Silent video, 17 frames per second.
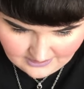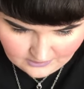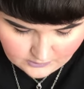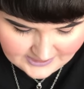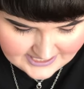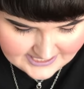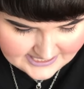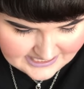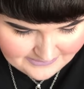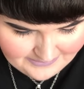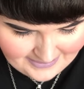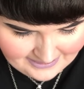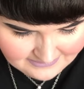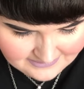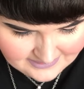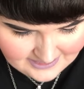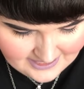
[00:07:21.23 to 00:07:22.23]
Oh, this is
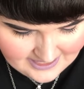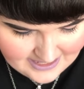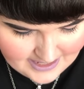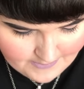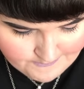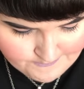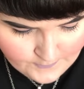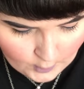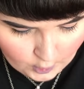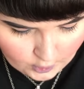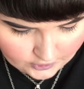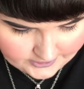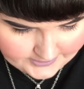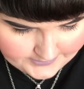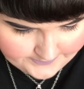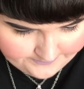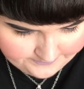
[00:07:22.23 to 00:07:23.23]
about the
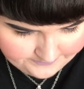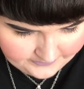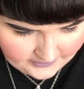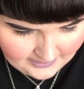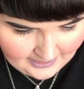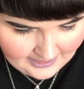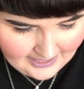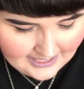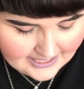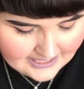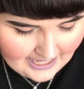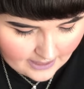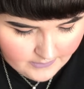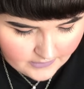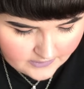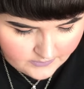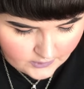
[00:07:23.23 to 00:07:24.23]
mug.
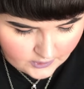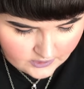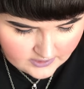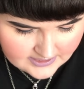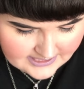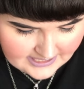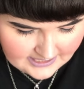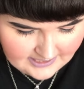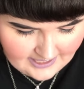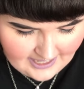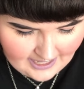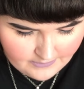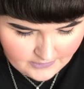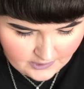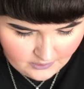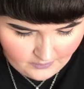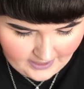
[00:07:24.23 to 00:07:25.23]
Enamel mugs and
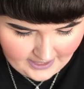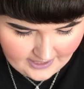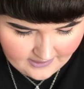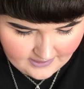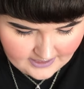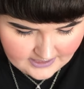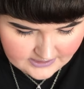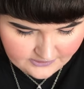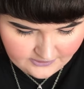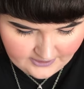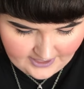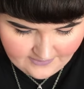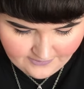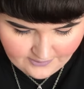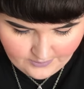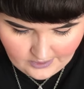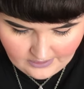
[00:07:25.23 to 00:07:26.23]
enamelware is
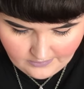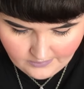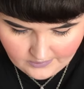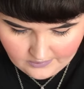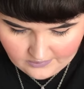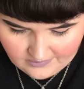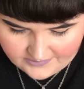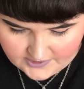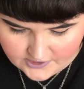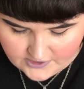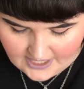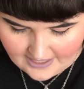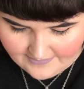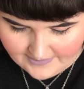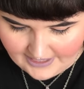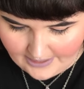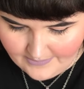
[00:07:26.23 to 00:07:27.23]
created for people who love to
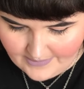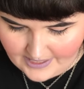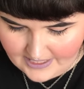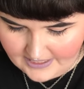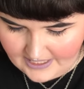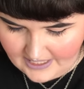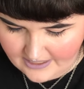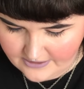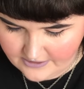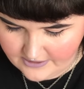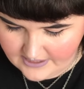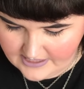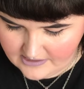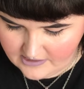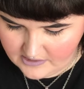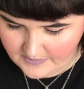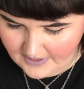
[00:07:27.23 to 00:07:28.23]
travel and be in nature.
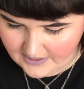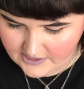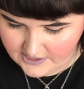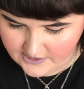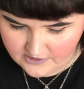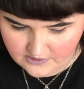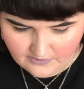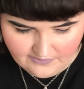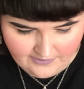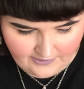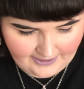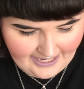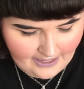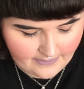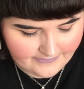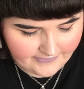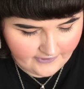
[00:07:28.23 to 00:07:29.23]
It is especially suited for
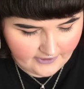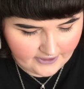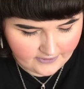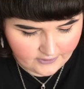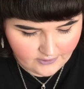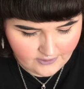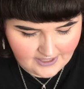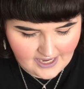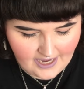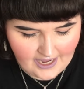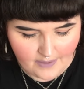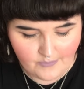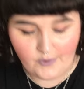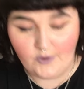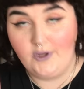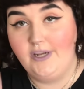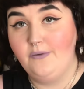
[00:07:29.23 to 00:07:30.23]
campfire, cooking
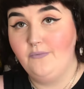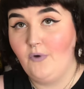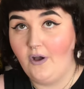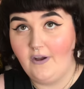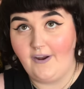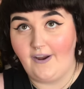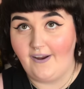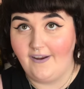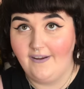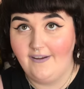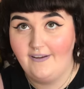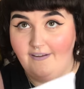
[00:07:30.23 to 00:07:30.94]
and boiling water.